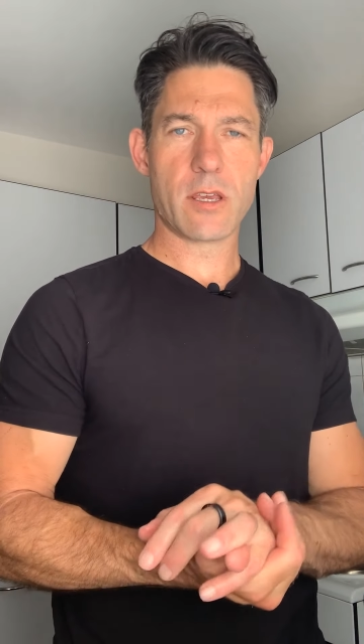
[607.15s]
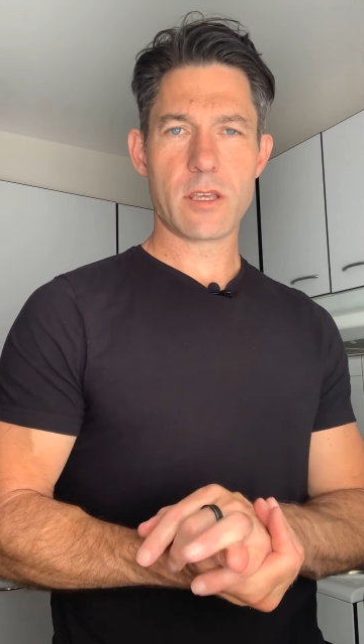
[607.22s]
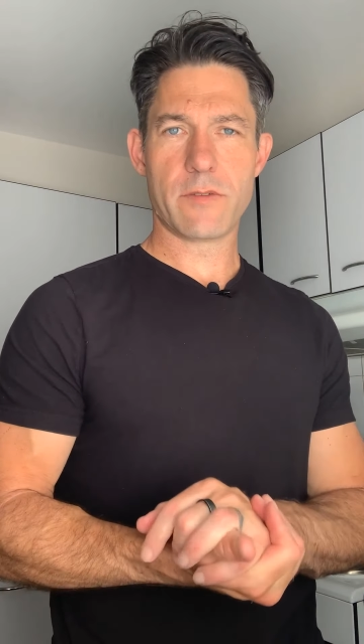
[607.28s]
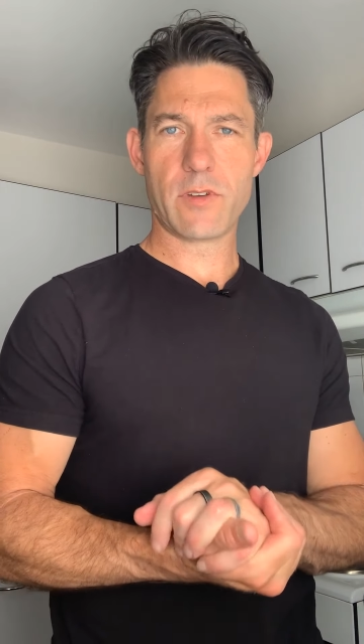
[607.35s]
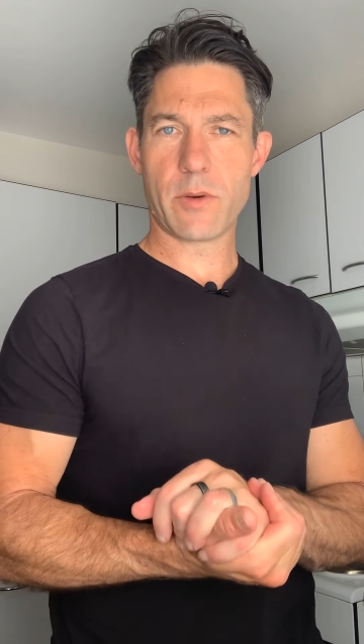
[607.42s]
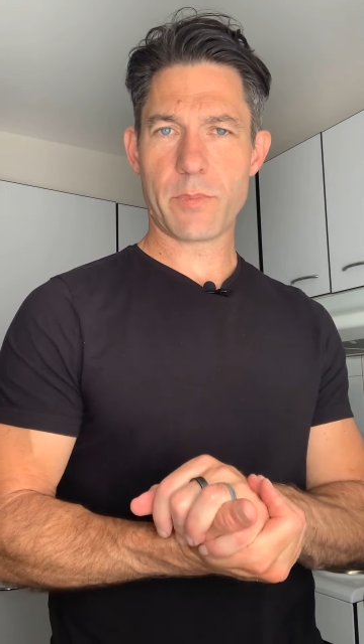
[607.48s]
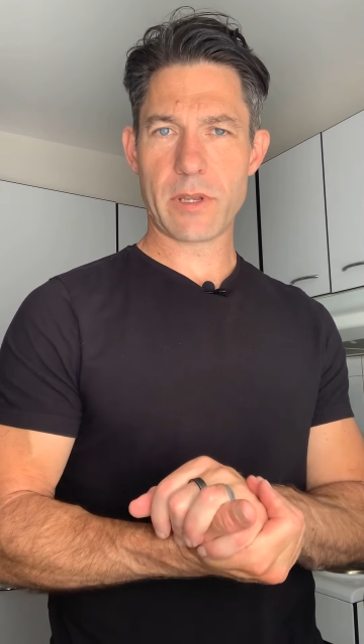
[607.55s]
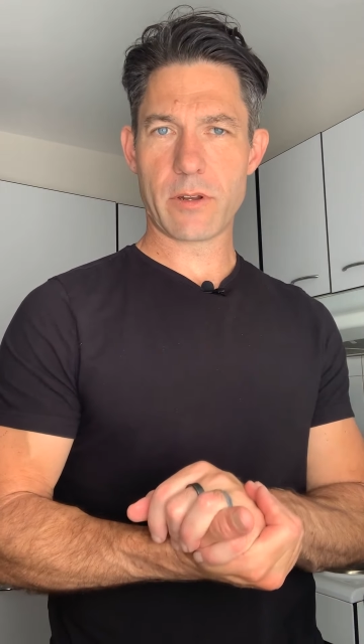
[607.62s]

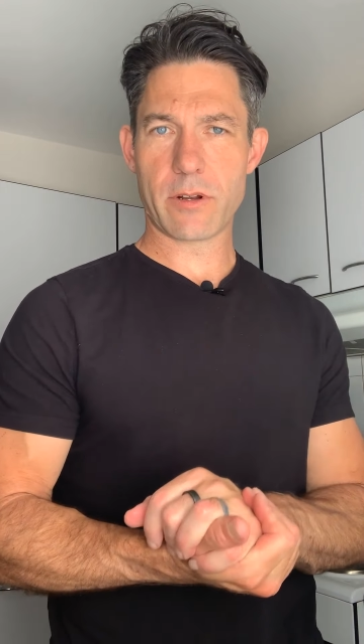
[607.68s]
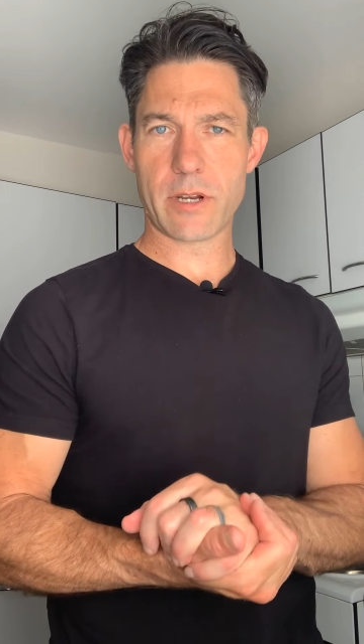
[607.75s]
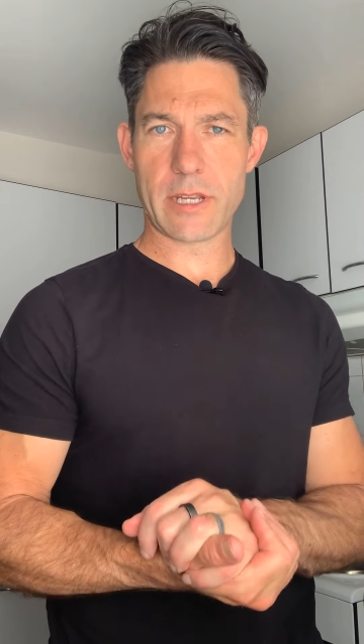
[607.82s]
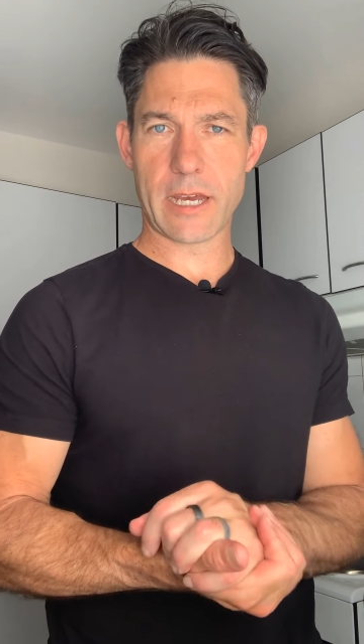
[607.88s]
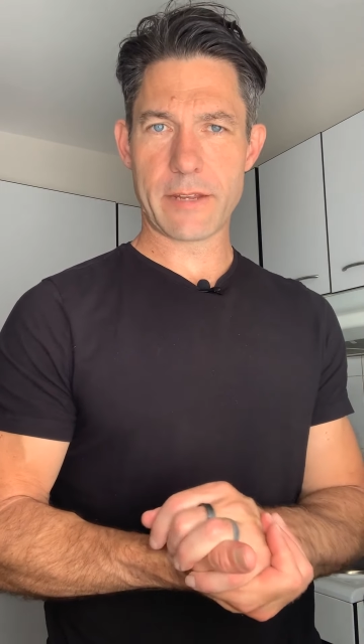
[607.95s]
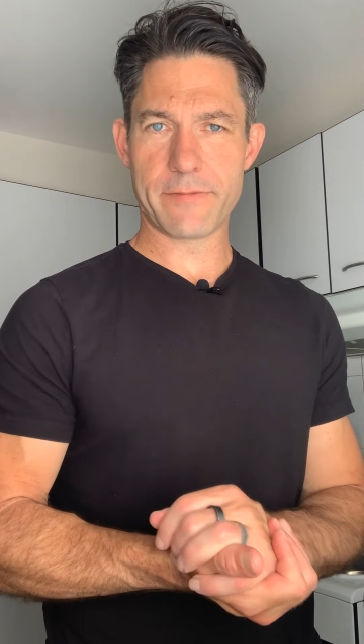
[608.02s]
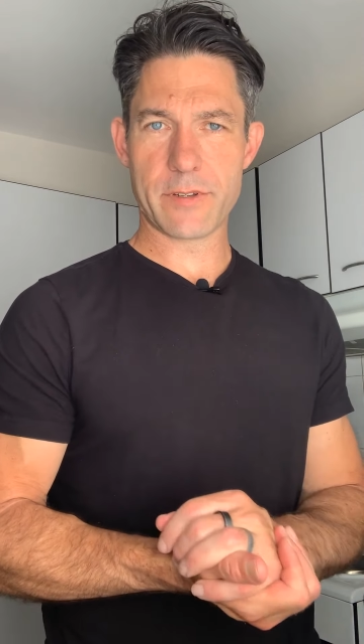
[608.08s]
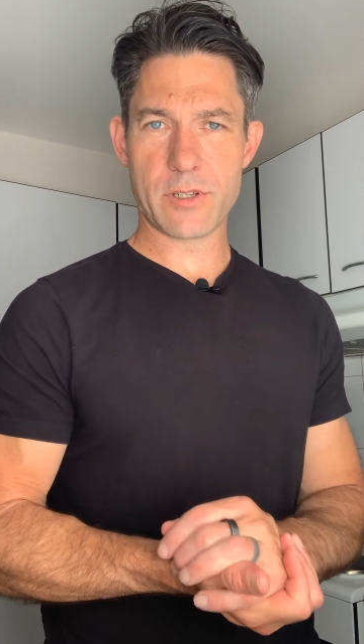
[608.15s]
you've not been on a
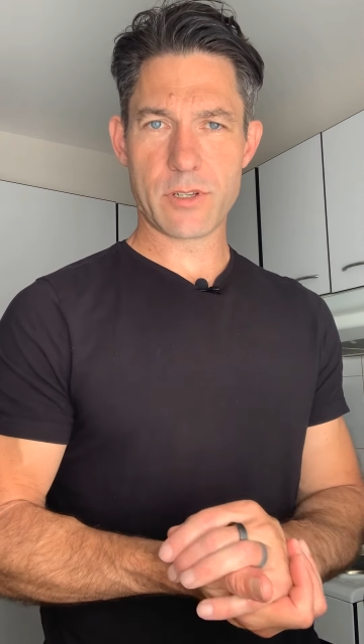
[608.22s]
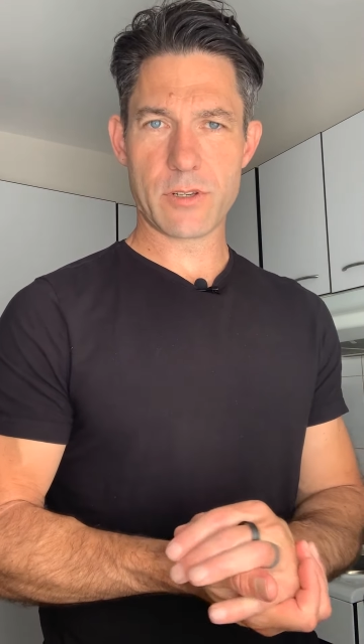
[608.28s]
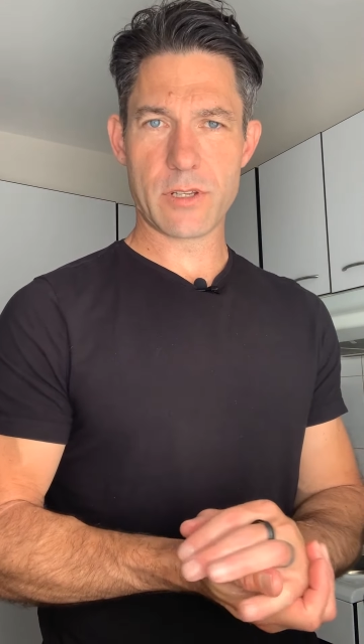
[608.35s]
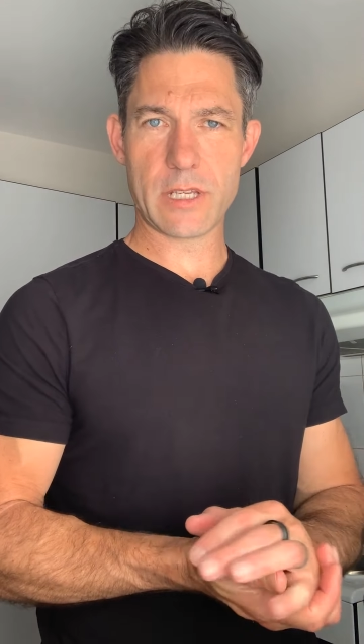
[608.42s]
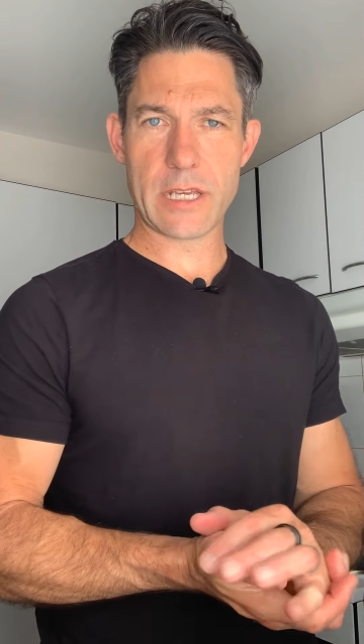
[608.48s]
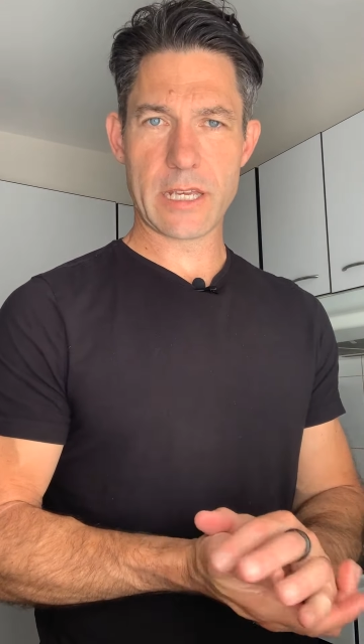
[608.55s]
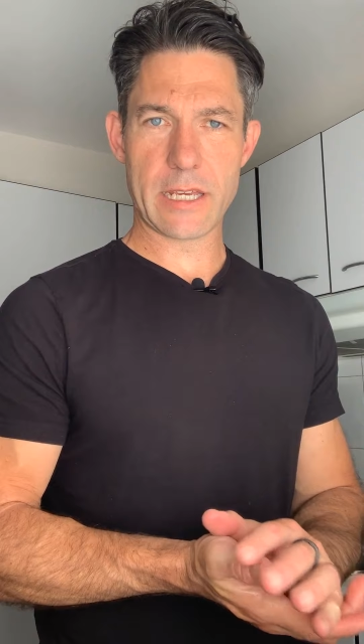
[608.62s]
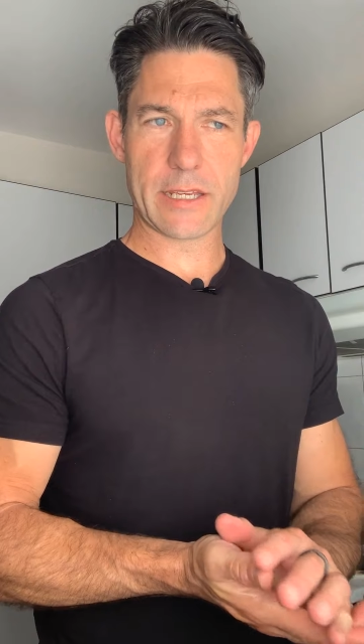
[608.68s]
date for 2
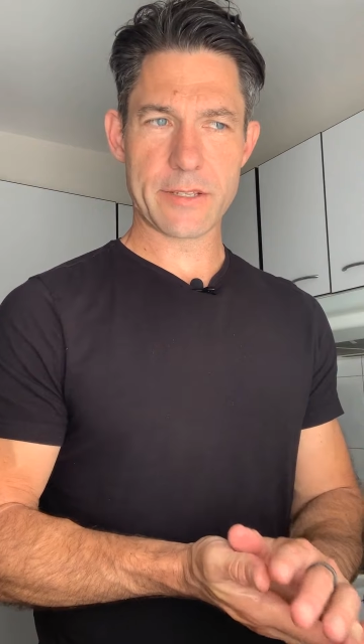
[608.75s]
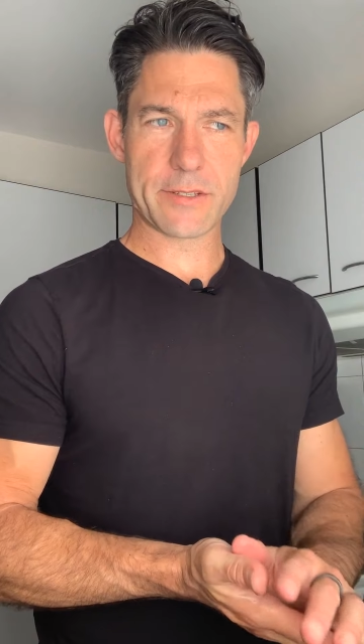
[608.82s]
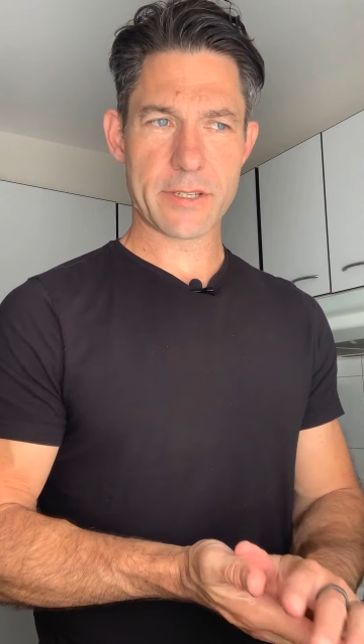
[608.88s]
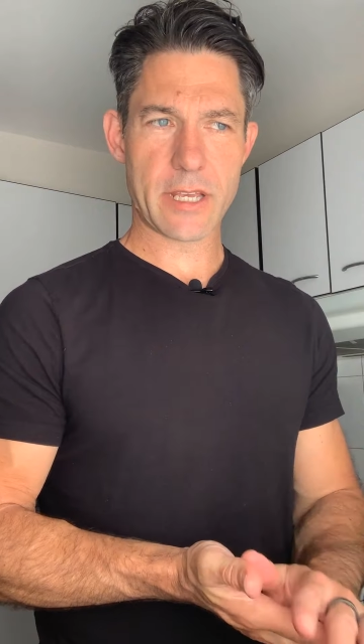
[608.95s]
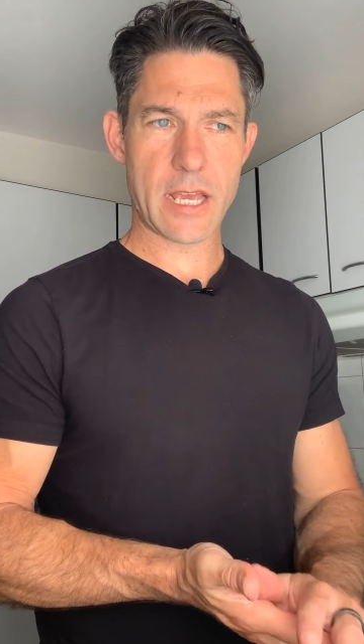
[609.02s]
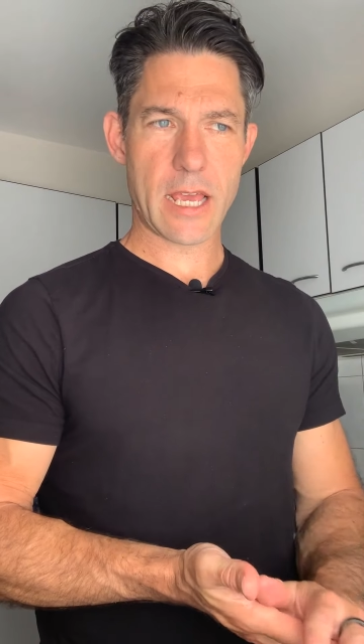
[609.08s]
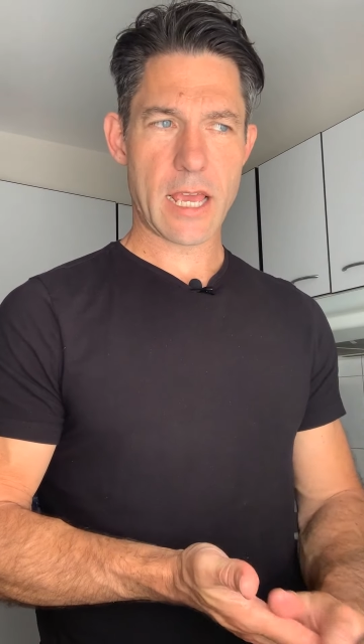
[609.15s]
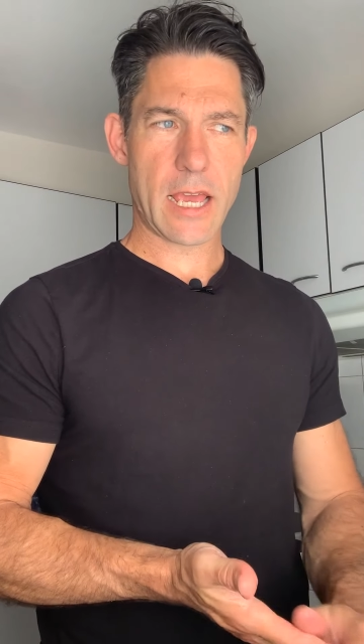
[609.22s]

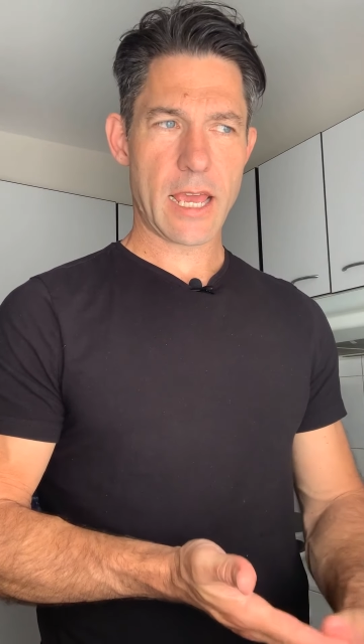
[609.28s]
years